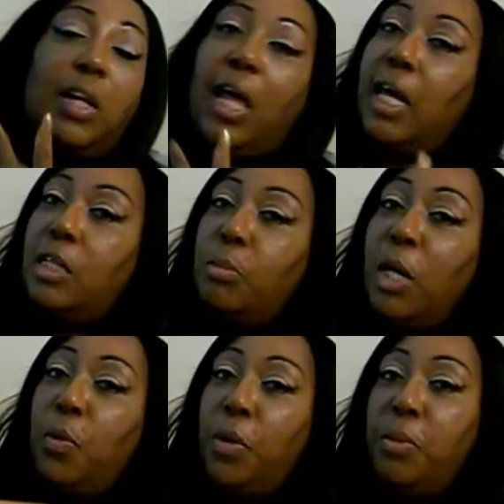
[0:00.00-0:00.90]
liked. My
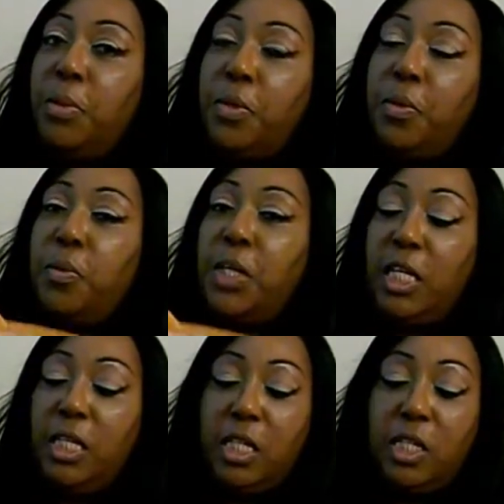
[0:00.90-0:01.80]
grandmother would
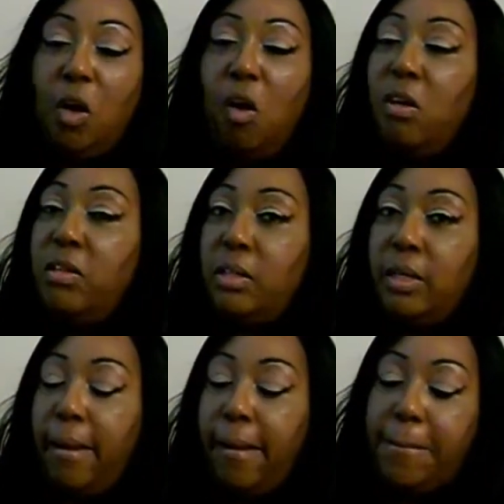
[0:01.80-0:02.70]
eat these all the
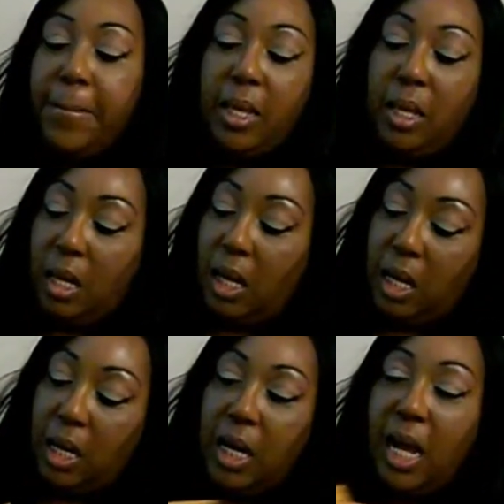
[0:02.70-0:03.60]
time,
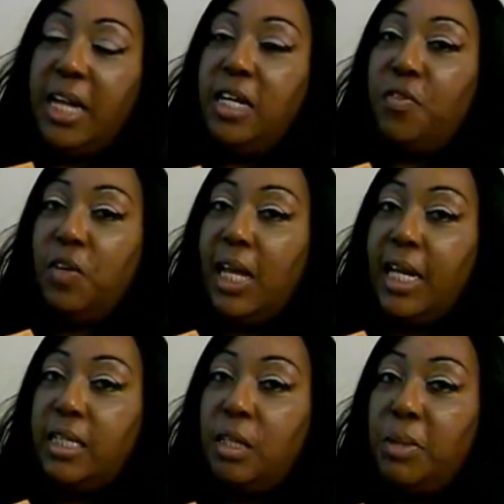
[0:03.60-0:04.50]
and I never
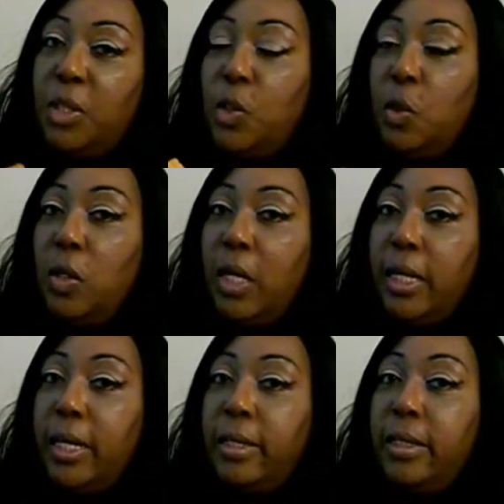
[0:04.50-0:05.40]
liked them until I
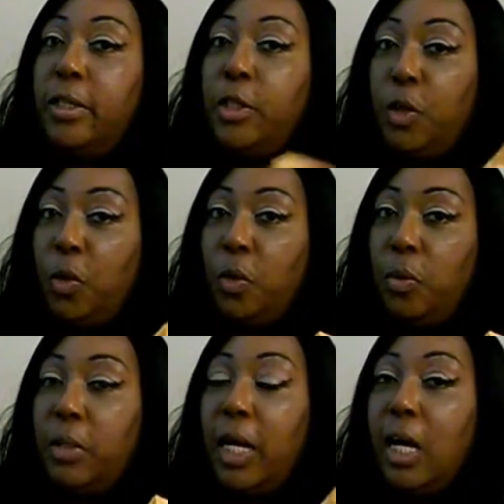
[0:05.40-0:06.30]
got an adult.
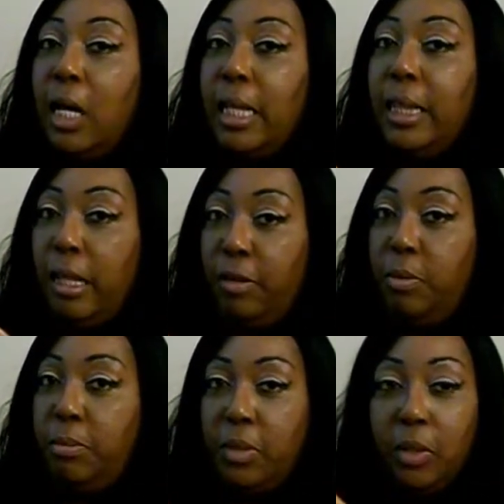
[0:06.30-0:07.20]
Now I love
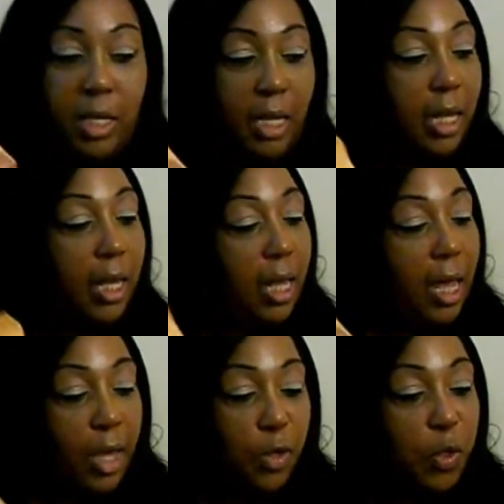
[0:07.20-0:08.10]
them, okay?
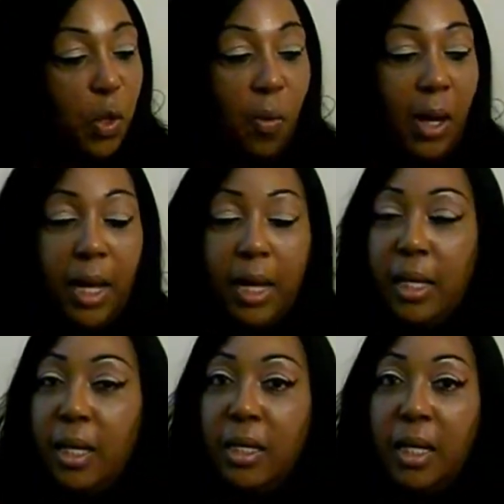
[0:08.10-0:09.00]
I don't know why.
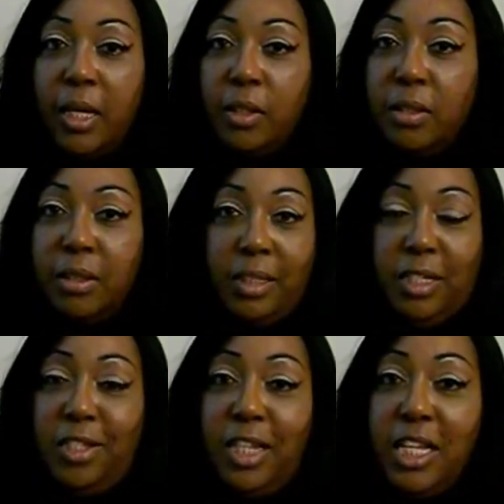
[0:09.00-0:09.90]
It
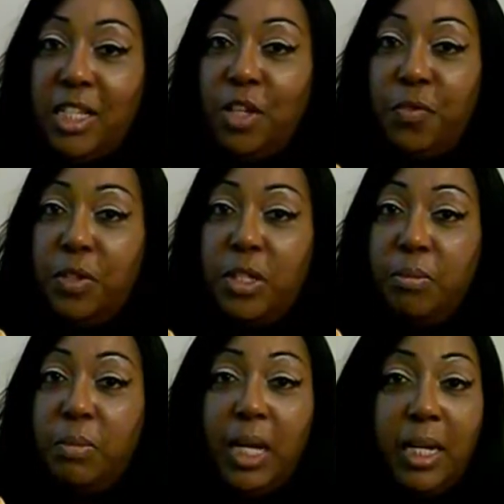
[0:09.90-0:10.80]
just tastes different to
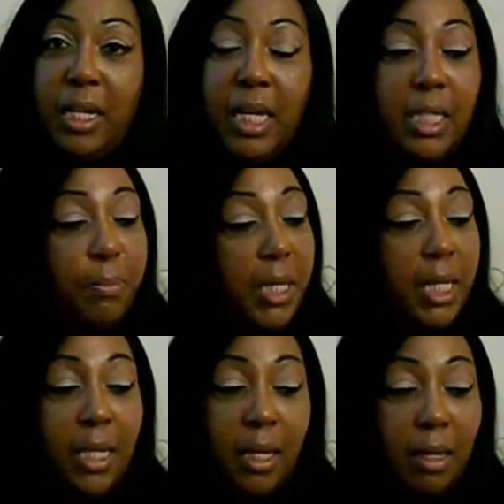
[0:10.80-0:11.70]
me, I guess,
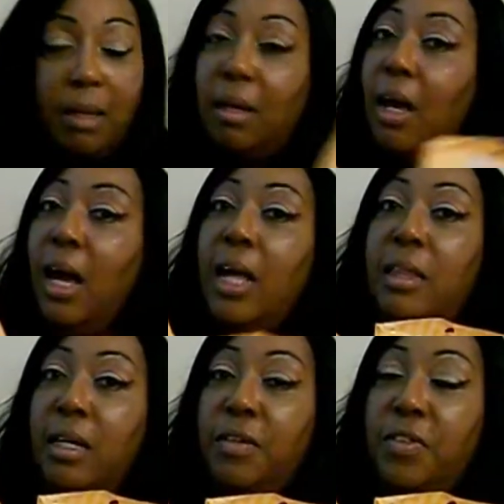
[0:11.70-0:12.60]
but I
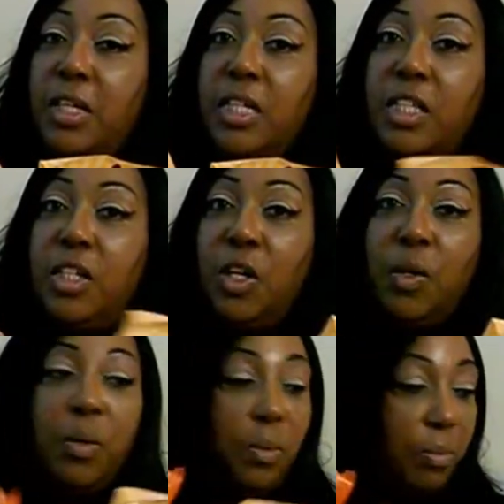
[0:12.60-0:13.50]
love these. So